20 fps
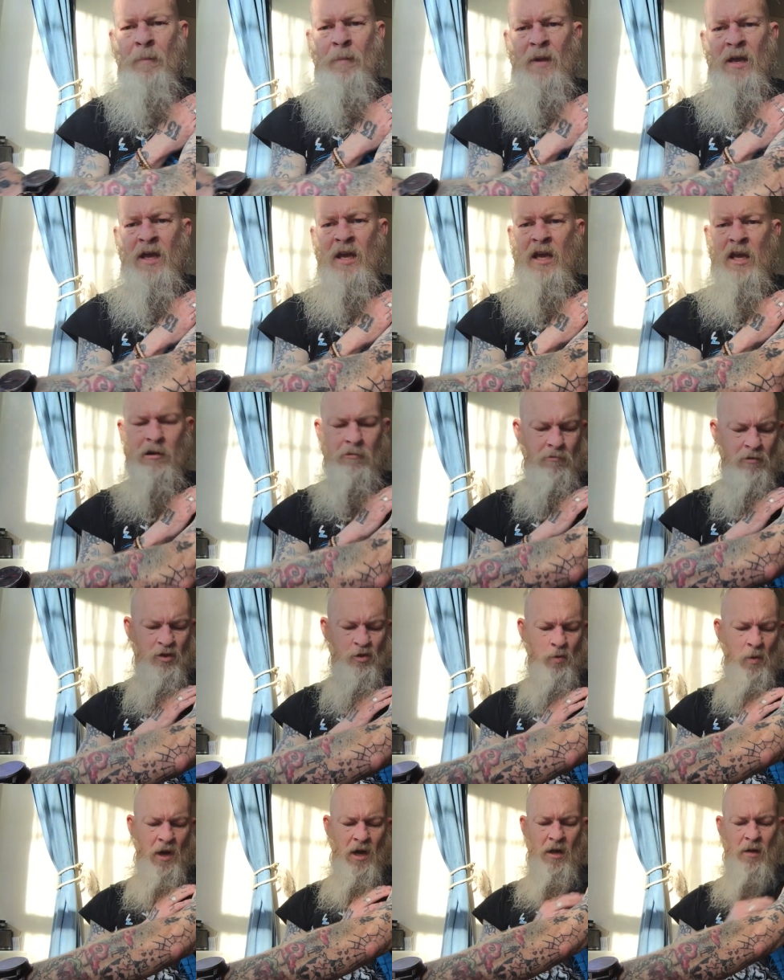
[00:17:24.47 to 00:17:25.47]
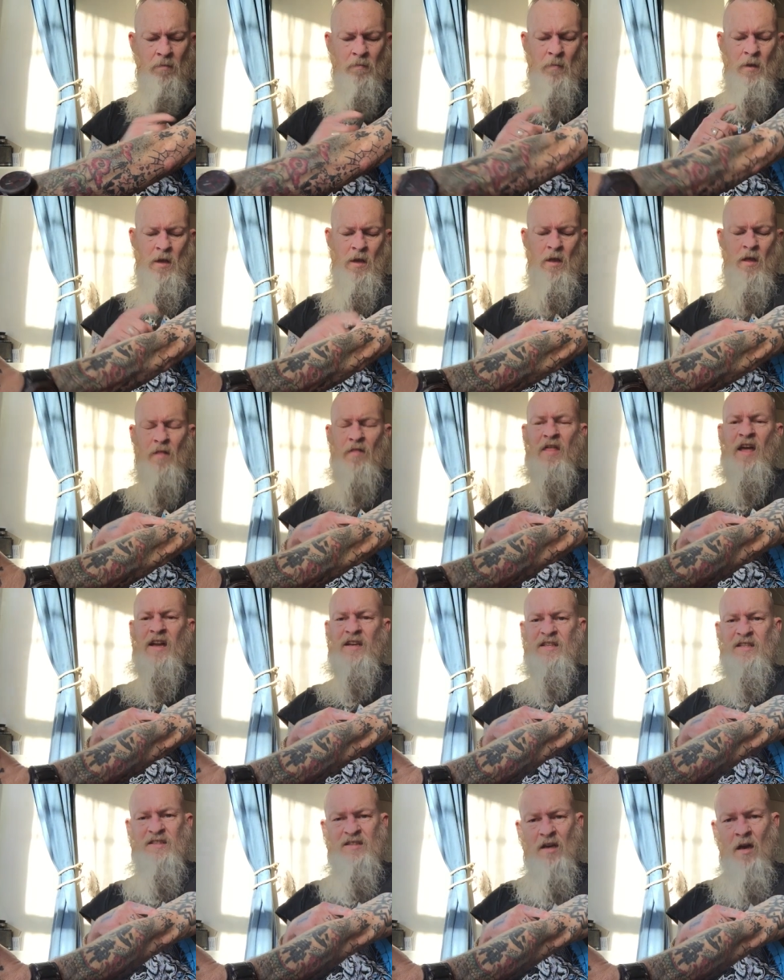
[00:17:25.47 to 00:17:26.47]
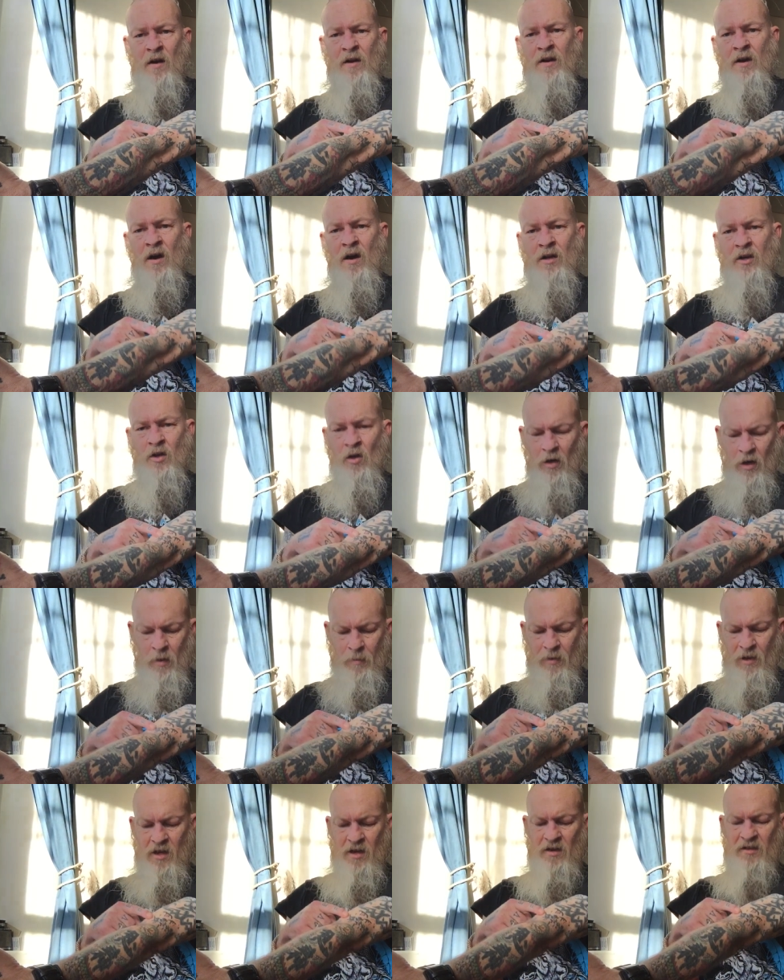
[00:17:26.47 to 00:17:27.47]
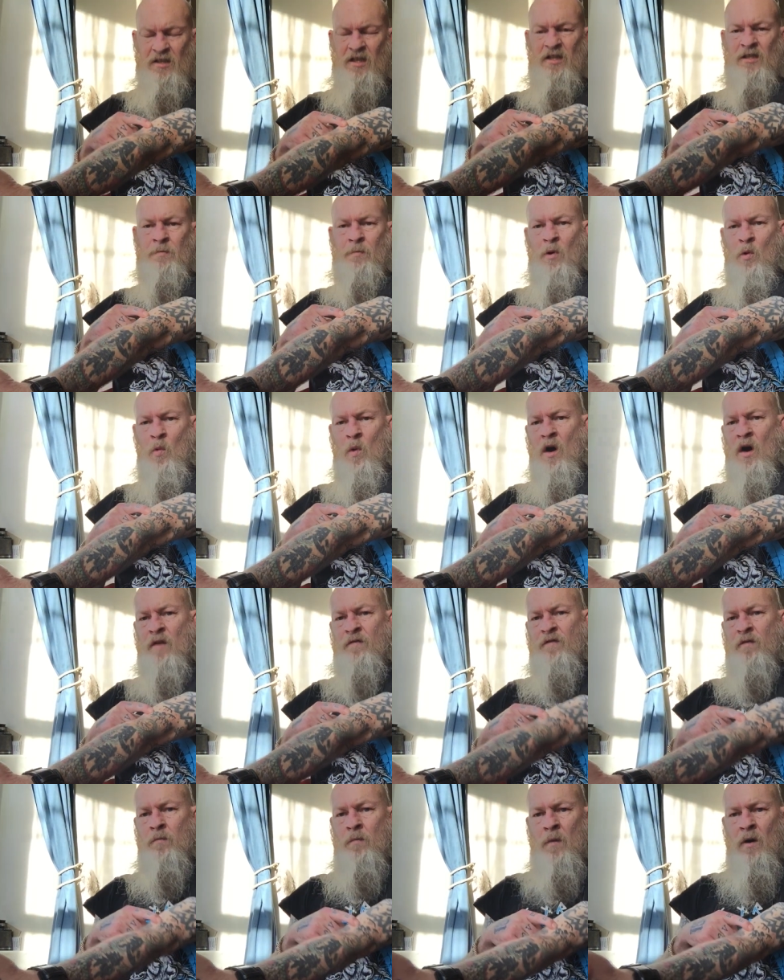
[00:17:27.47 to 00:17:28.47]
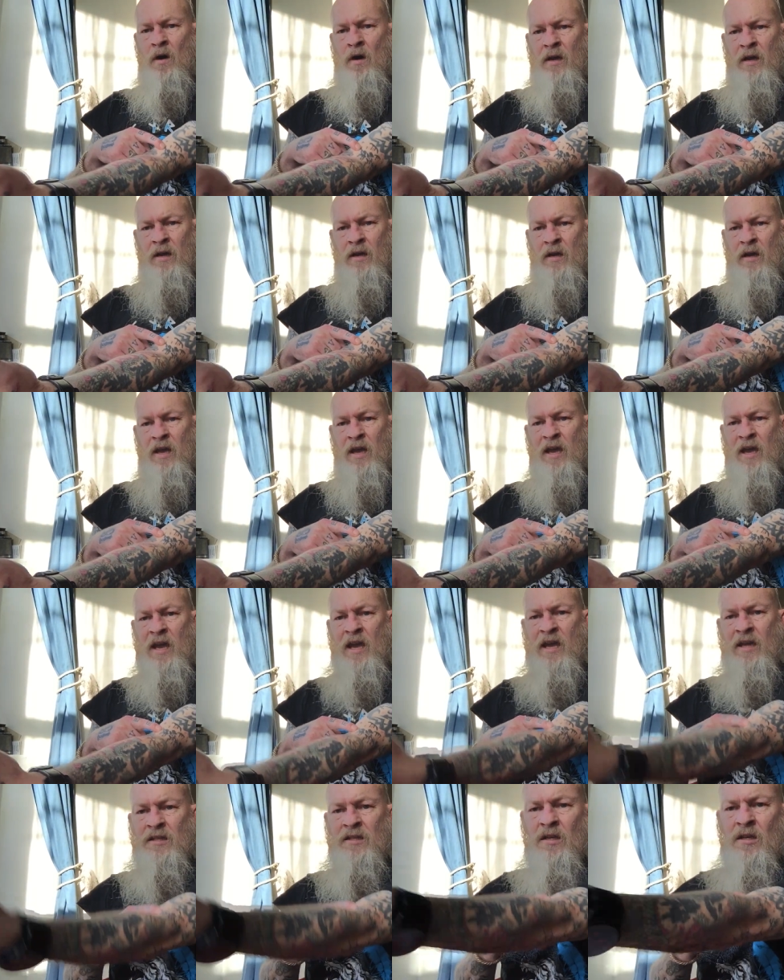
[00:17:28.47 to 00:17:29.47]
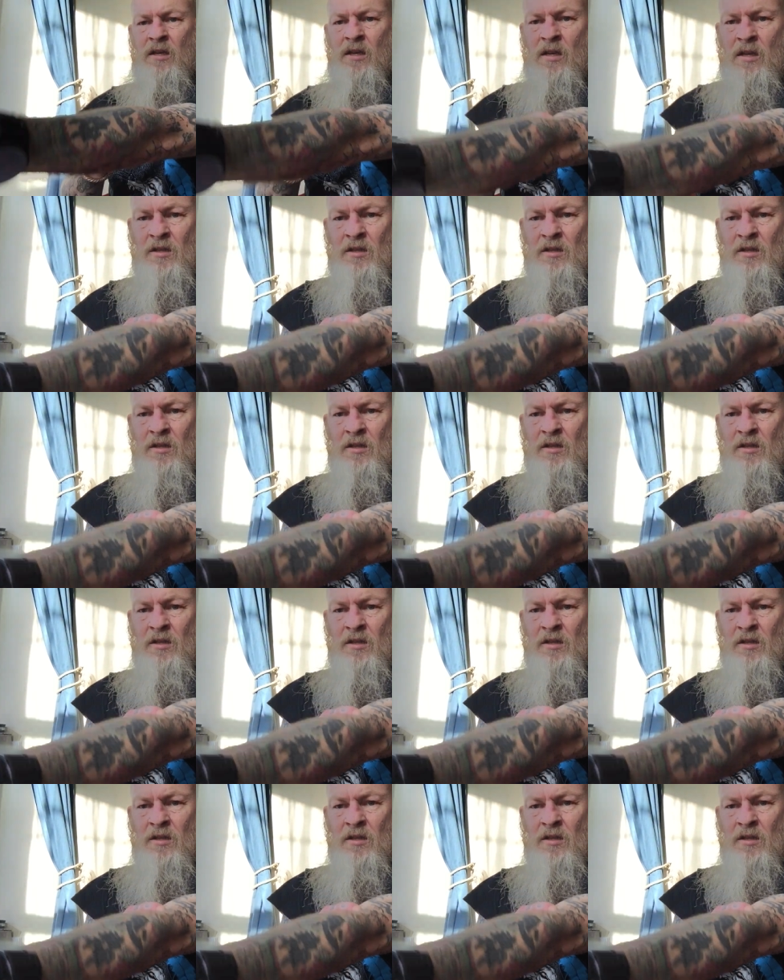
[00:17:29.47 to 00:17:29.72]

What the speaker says: Here as well, that design, I got it because it's my wife and my head.